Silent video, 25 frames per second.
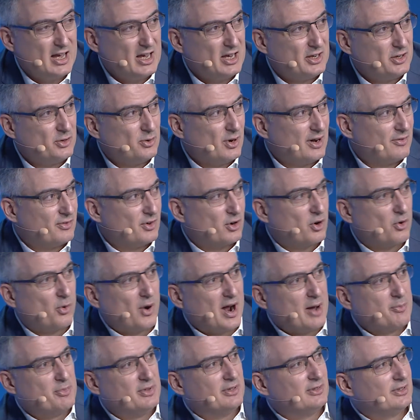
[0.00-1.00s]
You have a
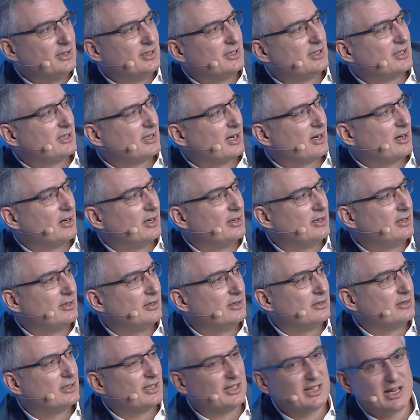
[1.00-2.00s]
Grab in
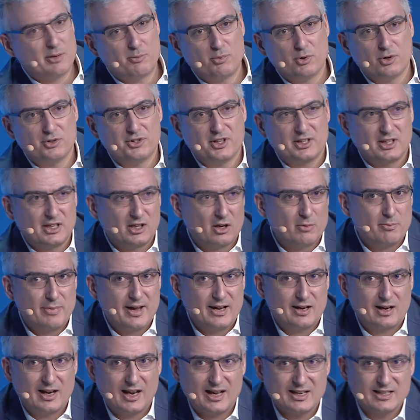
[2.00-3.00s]
Singapore taking a
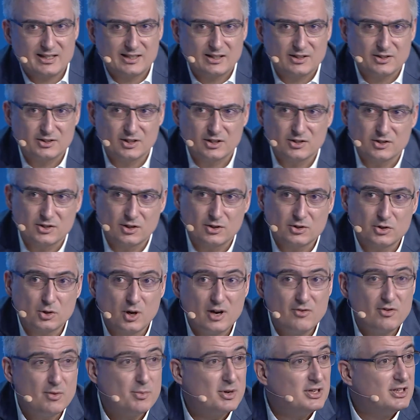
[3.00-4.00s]
bank license and so on. So
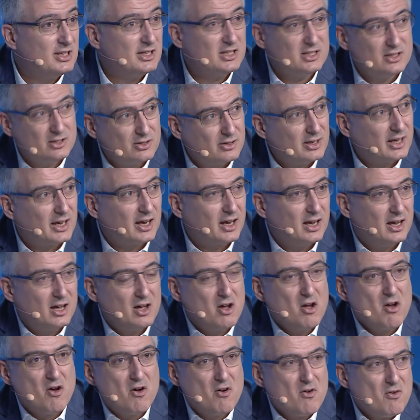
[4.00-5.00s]
everybody is doing
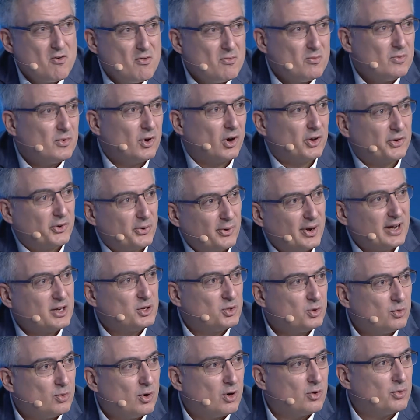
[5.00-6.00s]
or try
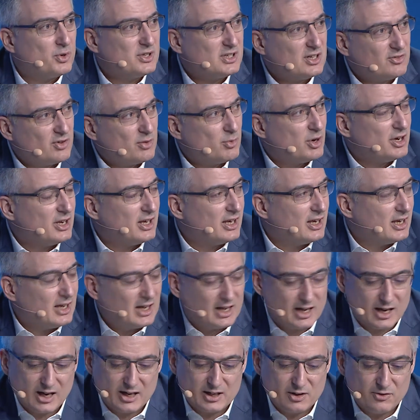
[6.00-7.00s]
to work with everybody
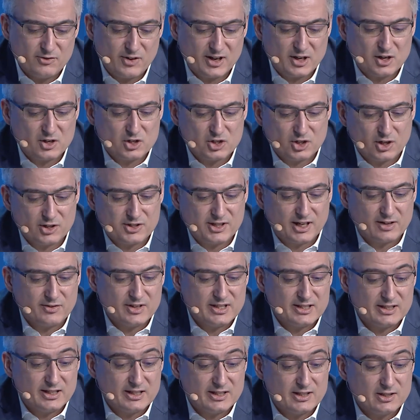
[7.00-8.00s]
in financial
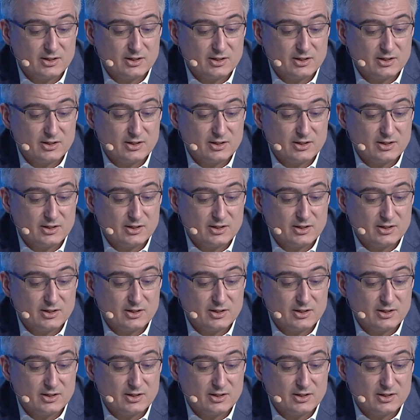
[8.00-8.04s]
services.